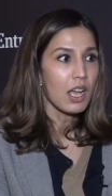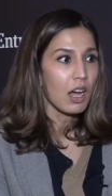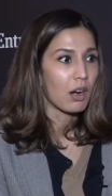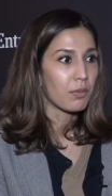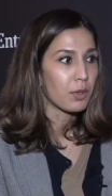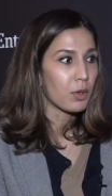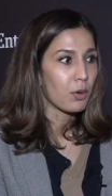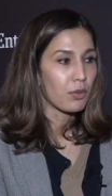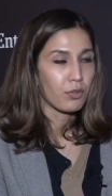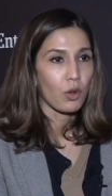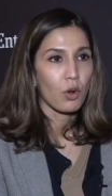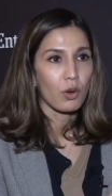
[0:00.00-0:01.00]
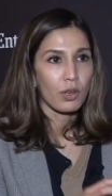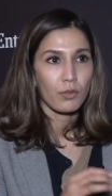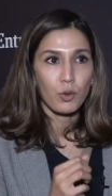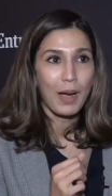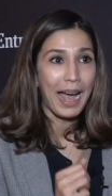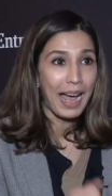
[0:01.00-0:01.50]
um, you know if you're if
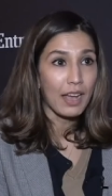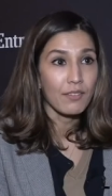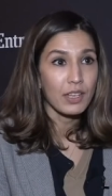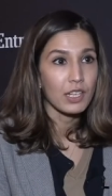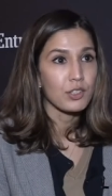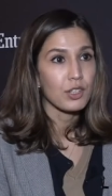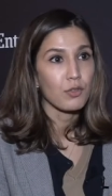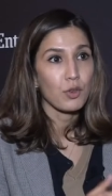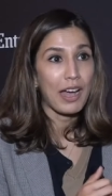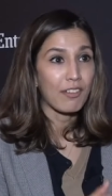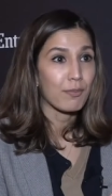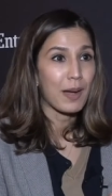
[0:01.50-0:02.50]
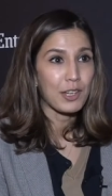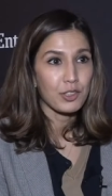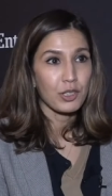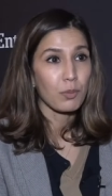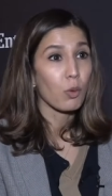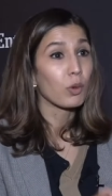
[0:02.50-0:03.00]
you have energy, if you have
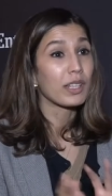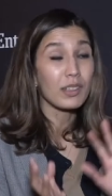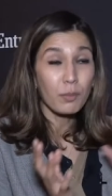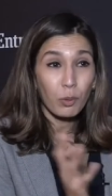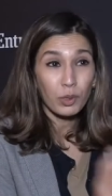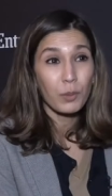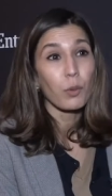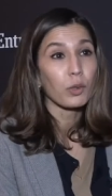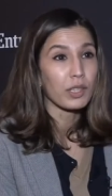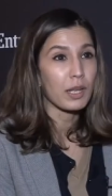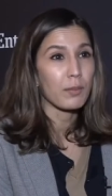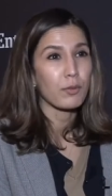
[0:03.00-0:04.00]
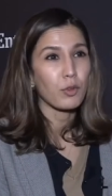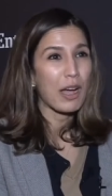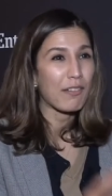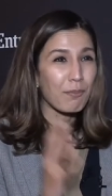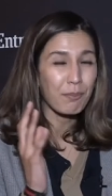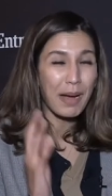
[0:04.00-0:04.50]
passion, more than both, the both of them, if you
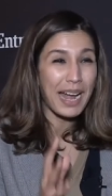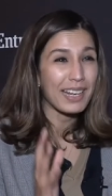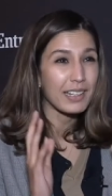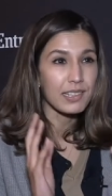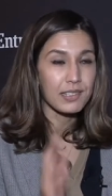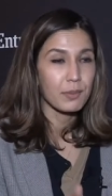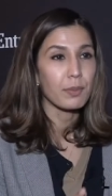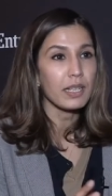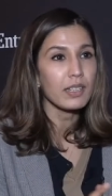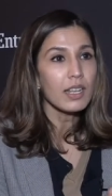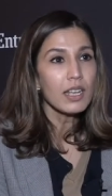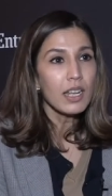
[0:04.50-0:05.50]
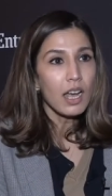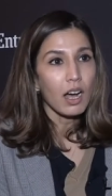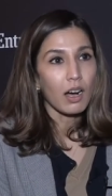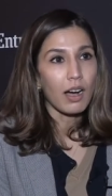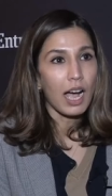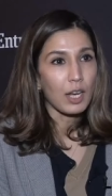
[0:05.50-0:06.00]
have mad discipline
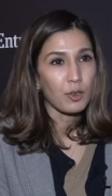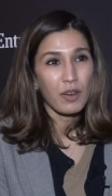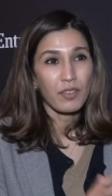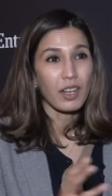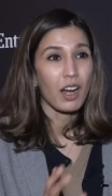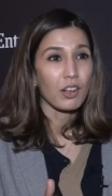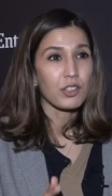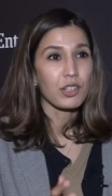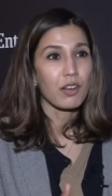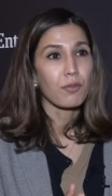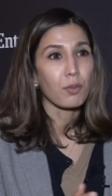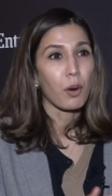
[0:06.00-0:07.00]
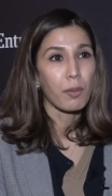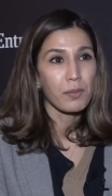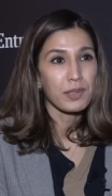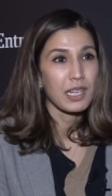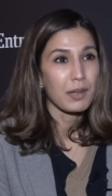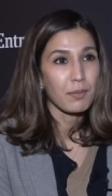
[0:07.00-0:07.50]
uh, and you have a large enough problem
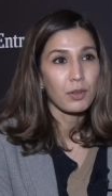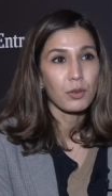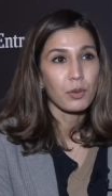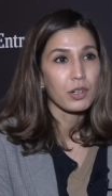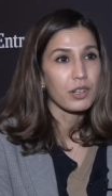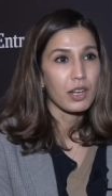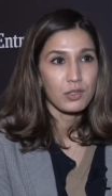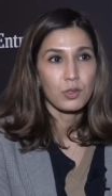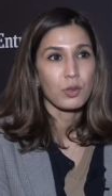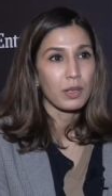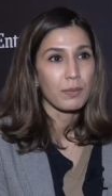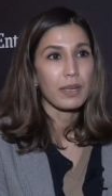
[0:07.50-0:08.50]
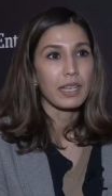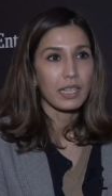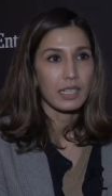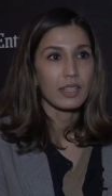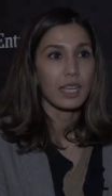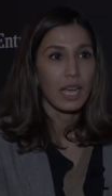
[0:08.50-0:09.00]
statement to address, you can make anything